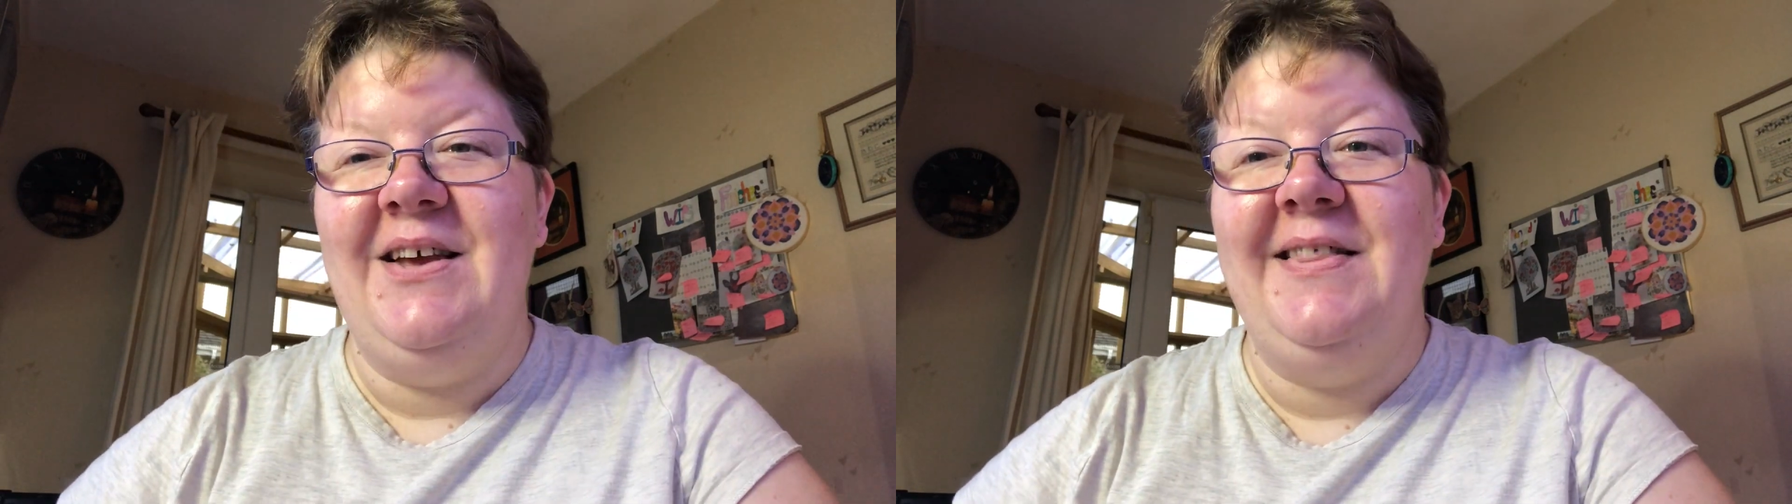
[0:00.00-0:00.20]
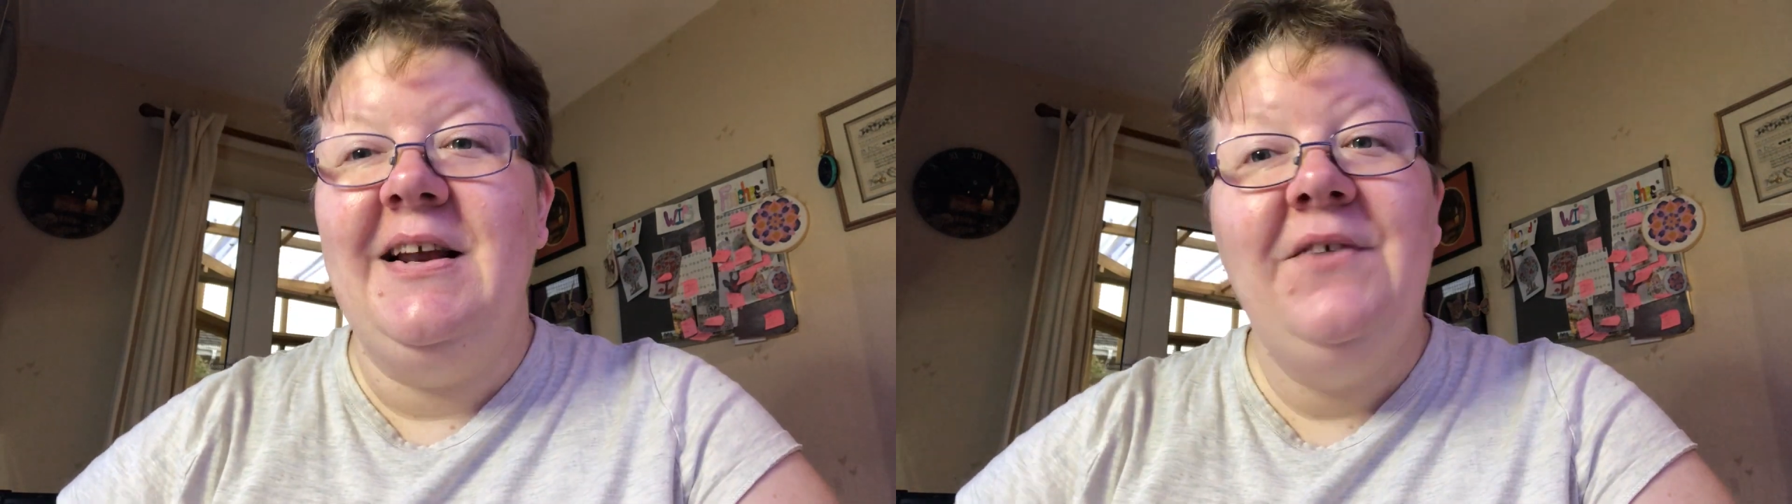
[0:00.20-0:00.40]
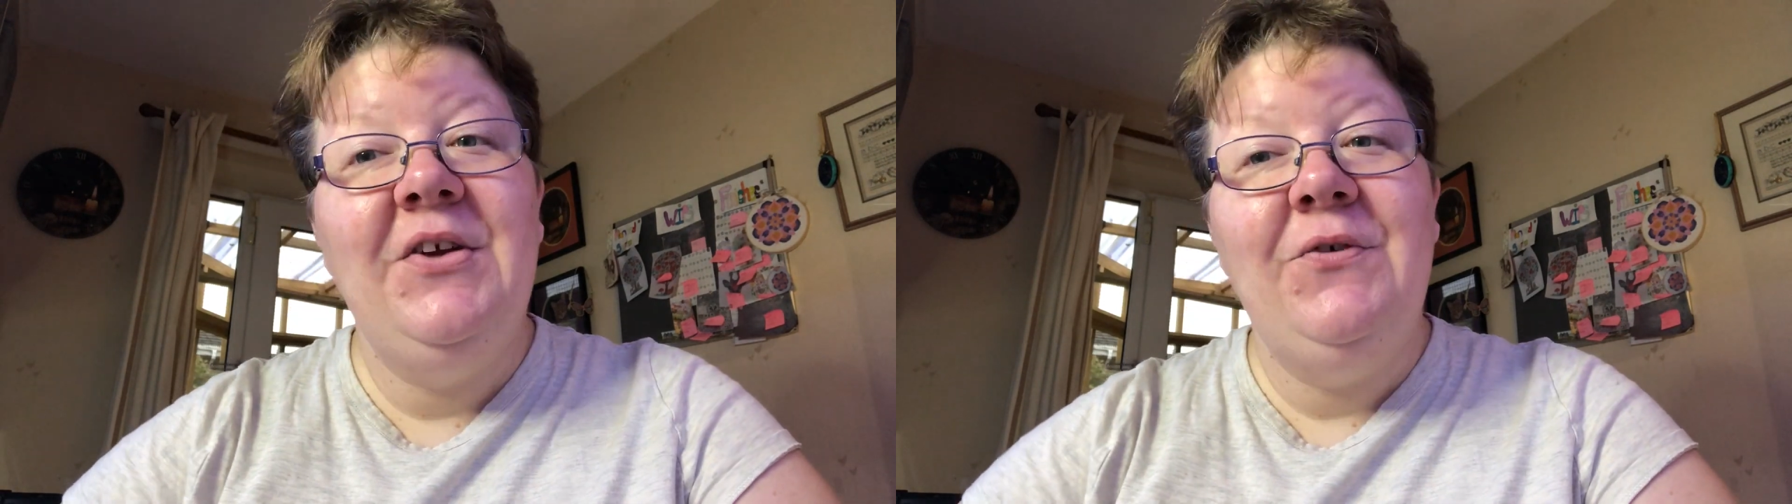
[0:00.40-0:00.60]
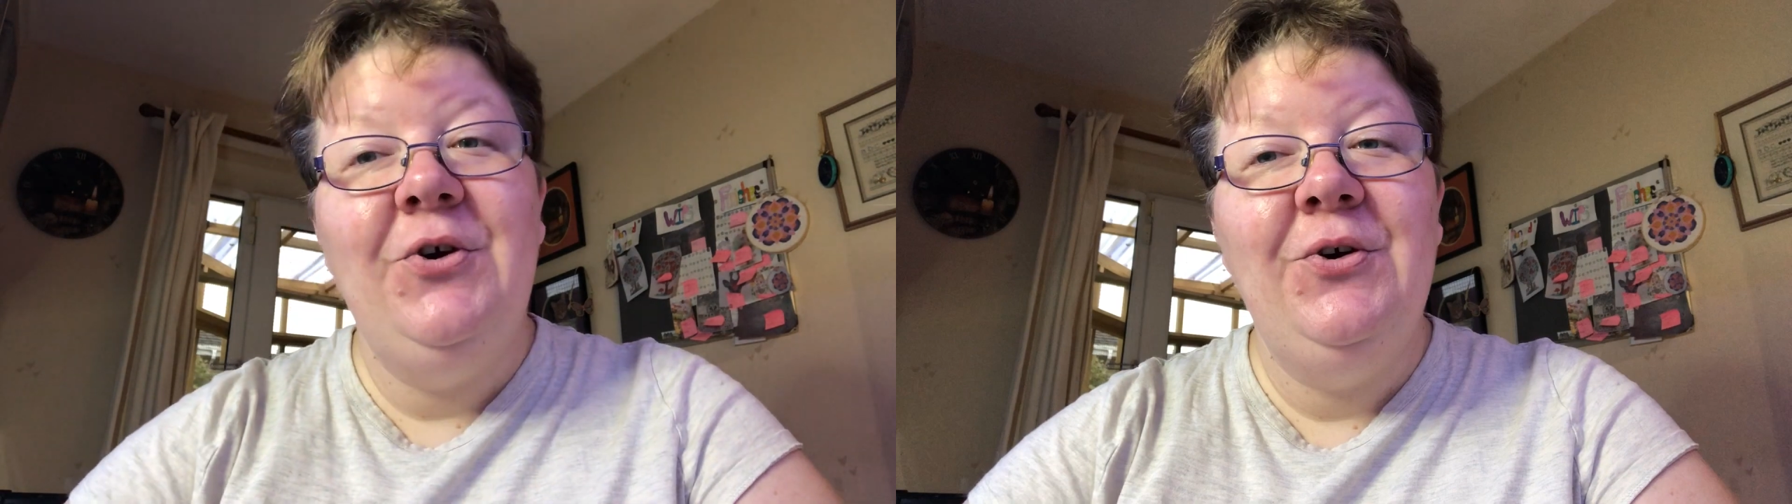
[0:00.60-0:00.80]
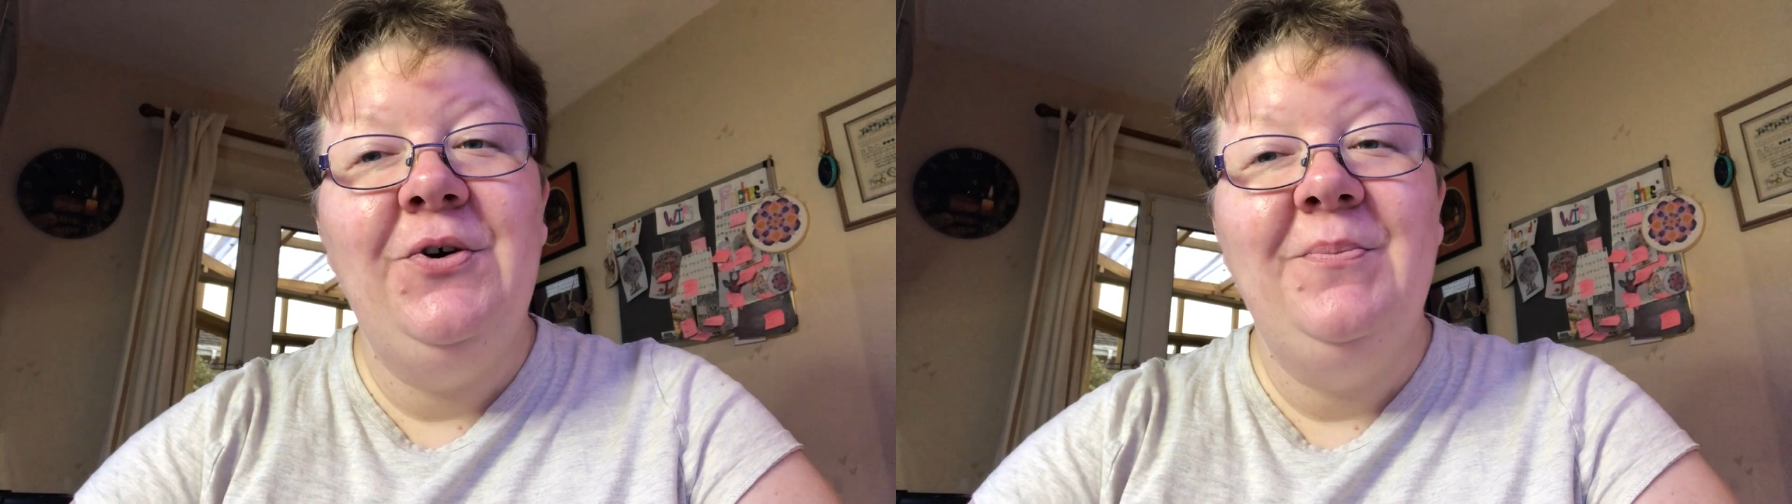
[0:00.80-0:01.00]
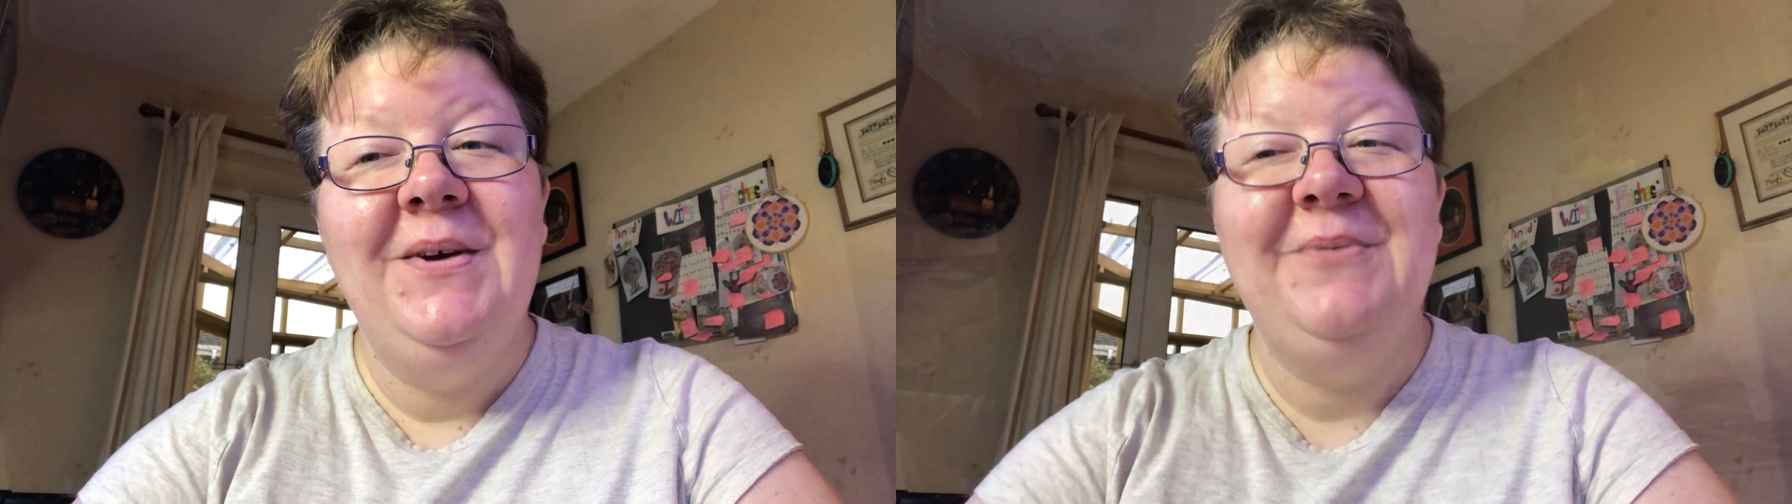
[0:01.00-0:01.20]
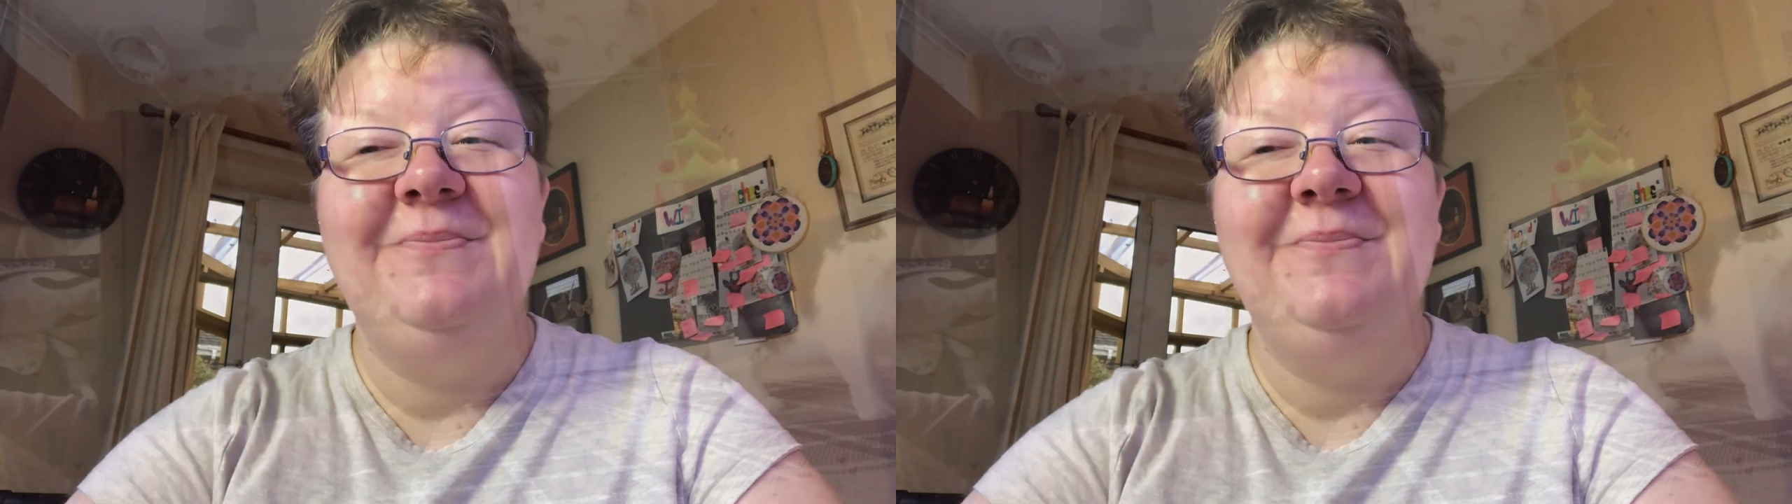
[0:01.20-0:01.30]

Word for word: you in the living room